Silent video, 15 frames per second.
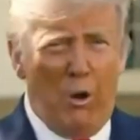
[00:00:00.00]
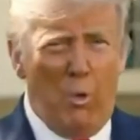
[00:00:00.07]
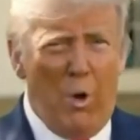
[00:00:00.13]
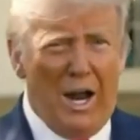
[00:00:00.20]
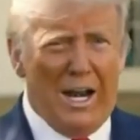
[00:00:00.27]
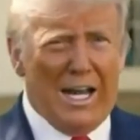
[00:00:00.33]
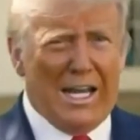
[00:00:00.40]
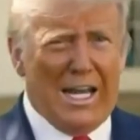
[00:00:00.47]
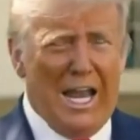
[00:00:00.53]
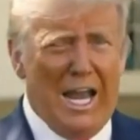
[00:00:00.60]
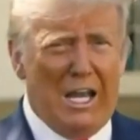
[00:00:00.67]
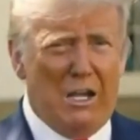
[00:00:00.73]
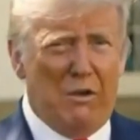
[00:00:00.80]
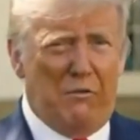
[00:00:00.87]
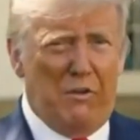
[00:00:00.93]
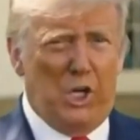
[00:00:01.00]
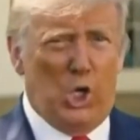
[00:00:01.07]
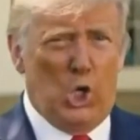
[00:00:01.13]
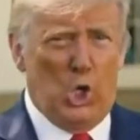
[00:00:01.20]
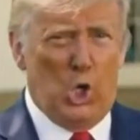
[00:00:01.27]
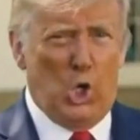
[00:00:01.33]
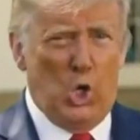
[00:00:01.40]
I want to get for
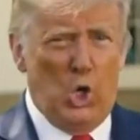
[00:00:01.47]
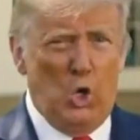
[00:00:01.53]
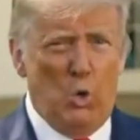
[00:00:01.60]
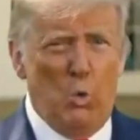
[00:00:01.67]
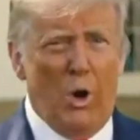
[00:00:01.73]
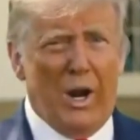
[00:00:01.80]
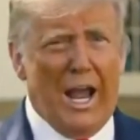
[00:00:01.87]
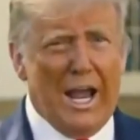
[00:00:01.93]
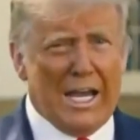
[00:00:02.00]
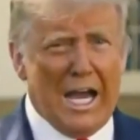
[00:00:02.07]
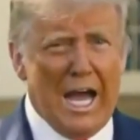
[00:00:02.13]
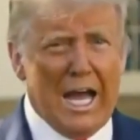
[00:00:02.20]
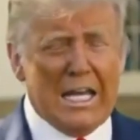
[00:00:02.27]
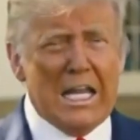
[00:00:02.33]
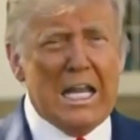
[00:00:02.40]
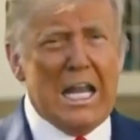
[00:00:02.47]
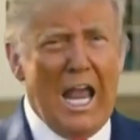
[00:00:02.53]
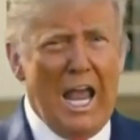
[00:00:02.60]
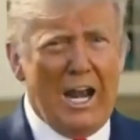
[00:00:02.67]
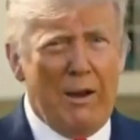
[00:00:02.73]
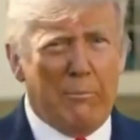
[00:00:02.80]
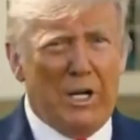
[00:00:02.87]
you what I got,
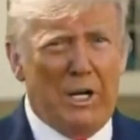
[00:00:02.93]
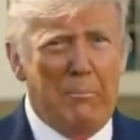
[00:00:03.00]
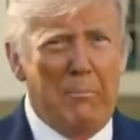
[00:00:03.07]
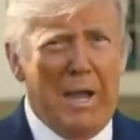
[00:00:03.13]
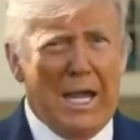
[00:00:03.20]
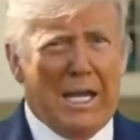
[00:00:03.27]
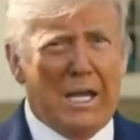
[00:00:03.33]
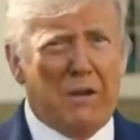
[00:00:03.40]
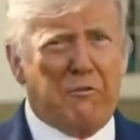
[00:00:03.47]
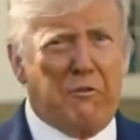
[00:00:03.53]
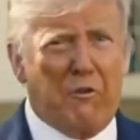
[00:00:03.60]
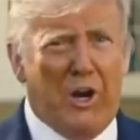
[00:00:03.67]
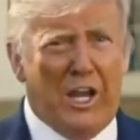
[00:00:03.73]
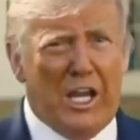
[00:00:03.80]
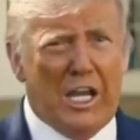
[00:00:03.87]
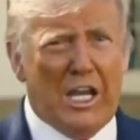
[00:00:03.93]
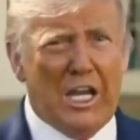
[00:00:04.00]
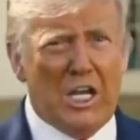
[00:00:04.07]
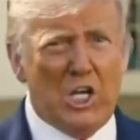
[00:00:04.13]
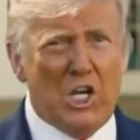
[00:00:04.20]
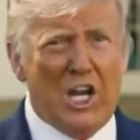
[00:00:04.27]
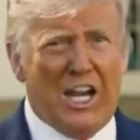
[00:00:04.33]
and I'm going to make it free.
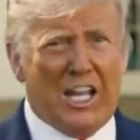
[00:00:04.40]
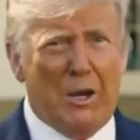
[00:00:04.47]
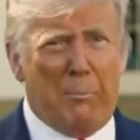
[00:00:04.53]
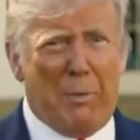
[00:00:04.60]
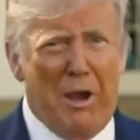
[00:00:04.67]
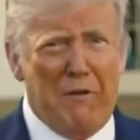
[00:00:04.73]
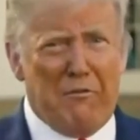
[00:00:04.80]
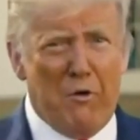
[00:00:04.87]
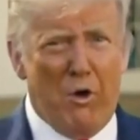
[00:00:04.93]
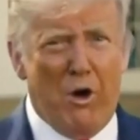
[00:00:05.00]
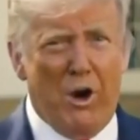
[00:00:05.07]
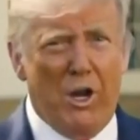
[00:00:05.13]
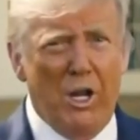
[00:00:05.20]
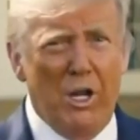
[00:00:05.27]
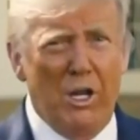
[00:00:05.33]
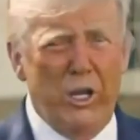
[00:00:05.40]
You're not going to pay for it.